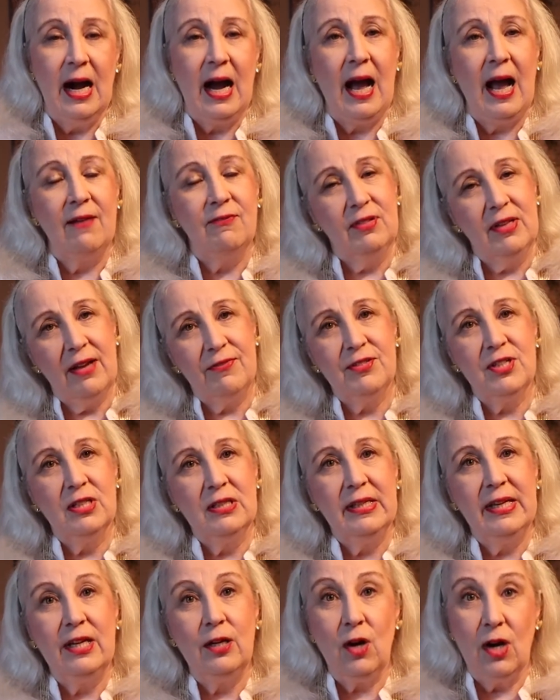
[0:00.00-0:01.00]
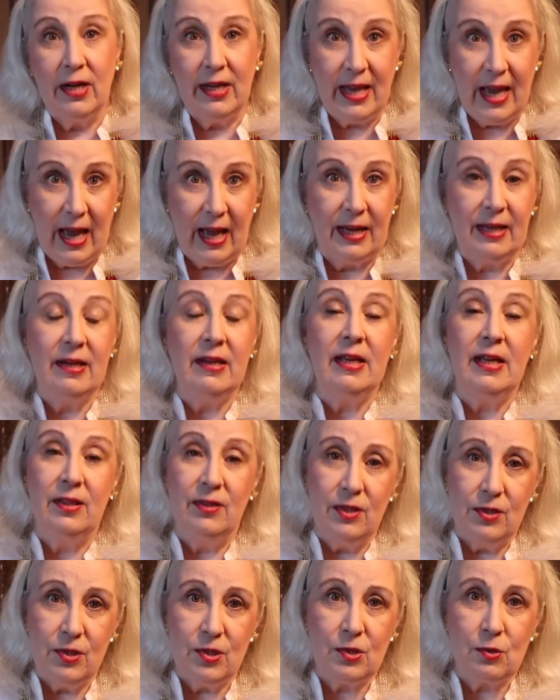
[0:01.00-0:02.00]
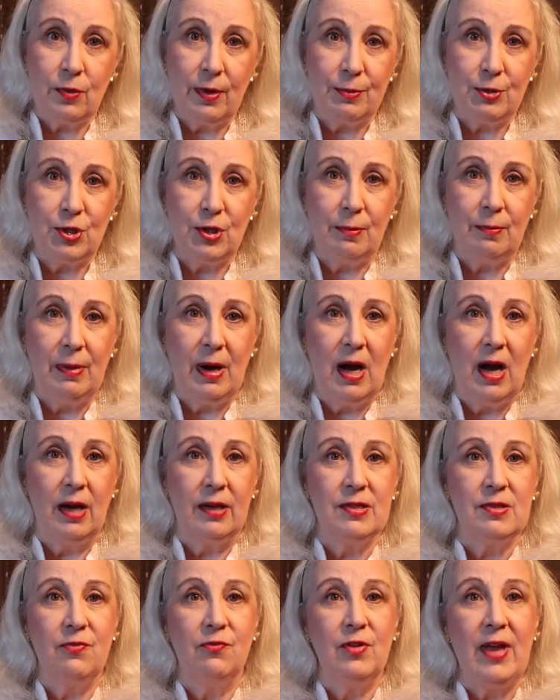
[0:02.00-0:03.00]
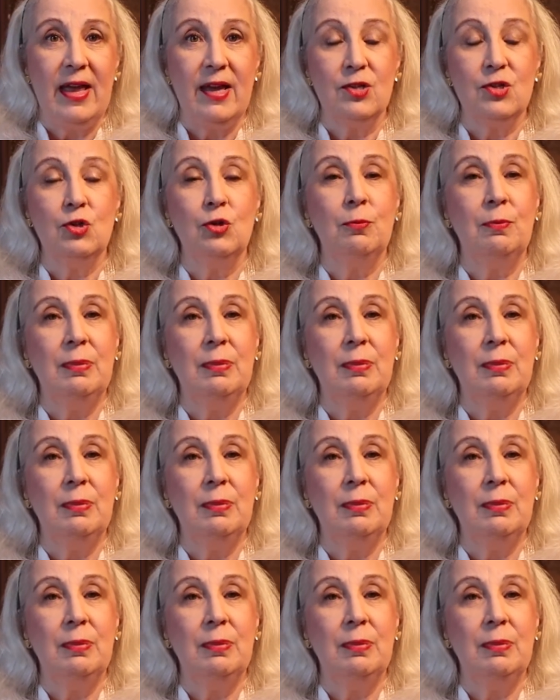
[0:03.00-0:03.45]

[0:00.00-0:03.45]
I've left a link again in the description box as to